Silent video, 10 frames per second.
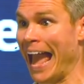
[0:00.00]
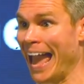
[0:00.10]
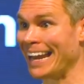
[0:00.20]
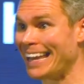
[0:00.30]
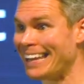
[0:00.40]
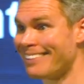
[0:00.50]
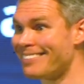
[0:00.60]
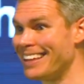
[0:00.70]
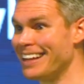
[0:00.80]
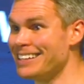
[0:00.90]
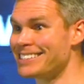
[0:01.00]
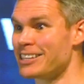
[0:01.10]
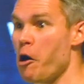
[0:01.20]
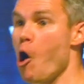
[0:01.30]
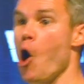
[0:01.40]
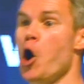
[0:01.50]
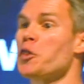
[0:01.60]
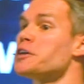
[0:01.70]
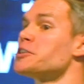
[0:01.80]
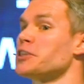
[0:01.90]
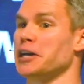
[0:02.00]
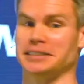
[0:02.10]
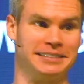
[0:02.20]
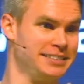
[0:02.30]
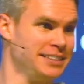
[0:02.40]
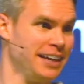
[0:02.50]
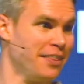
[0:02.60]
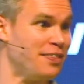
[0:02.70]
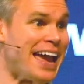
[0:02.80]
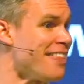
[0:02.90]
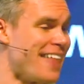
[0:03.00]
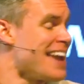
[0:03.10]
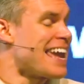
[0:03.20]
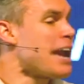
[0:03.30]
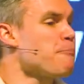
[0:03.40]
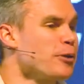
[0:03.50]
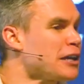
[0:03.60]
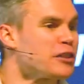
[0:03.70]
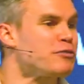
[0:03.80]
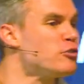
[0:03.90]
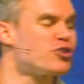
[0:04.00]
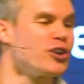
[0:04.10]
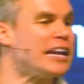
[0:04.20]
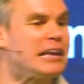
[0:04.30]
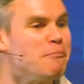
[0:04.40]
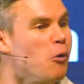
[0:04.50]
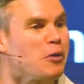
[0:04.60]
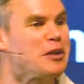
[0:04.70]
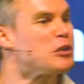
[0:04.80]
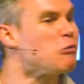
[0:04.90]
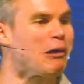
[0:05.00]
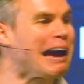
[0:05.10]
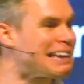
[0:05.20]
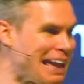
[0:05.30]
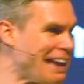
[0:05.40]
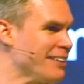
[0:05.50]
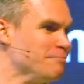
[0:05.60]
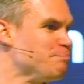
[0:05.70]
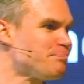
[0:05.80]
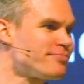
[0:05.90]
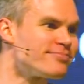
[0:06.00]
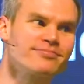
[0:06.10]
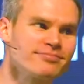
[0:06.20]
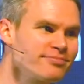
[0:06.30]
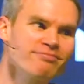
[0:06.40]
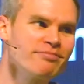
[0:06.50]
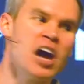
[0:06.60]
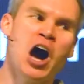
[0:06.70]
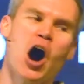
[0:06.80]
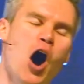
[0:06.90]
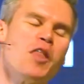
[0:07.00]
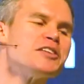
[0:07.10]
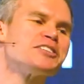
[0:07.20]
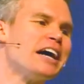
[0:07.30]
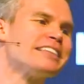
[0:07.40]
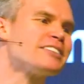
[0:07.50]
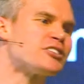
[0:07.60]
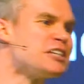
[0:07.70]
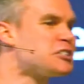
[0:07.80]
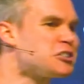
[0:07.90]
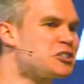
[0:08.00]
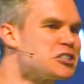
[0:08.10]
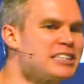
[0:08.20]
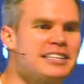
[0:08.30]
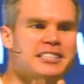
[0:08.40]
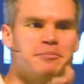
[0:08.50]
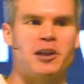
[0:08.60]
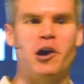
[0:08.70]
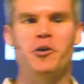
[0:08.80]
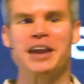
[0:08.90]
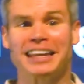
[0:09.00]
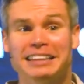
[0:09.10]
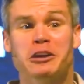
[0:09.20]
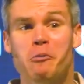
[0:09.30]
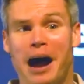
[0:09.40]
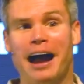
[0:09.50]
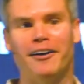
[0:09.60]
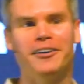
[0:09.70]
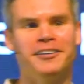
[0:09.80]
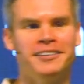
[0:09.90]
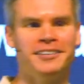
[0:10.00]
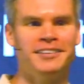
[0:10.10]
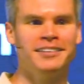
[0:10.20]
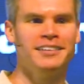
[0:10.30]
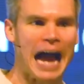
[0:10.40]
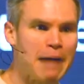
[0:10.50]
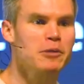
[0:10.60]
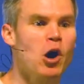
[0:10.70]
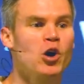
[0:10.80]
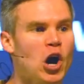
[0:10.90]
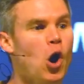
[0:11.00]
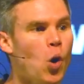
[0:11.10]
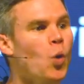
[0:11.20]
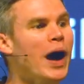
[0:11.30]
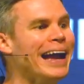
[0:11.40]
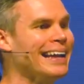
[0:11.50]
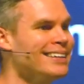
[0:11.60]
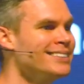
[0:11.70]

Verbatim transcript: And in this, all of a sudden, they, they can't predict the future any more than you or I can. All of a sudden, Jesus just lets them know in a little while, I'm going to go away.